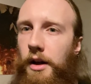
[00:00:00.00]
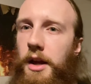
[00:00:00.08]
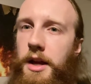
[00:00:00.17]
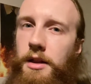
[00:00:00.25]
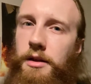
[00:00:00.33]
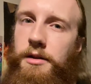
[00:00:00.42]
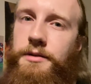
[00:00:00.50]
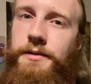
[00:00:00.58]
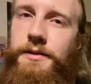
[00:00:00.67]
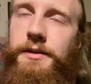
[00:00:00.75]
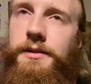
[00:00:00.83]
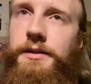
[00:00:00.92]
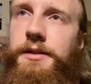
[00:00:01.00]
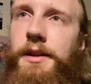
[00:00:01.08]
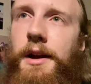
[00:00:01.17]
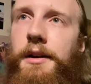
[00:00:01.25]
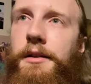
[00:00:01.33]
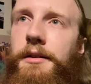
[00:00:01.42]
Alien's
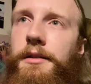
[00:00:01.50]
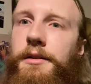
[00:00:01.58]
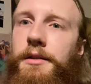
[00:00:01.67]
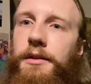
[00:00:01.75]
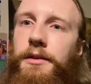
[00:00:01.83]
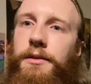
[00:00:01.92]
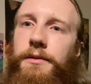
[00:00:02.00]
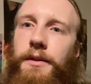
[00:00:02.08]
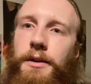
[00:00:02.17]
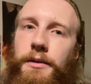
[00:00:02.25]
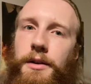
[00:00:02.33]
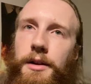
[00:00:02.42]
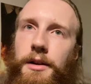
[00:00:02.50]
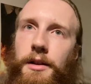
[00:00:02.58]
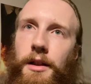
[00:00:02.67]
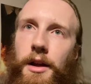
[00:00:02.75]
style is very,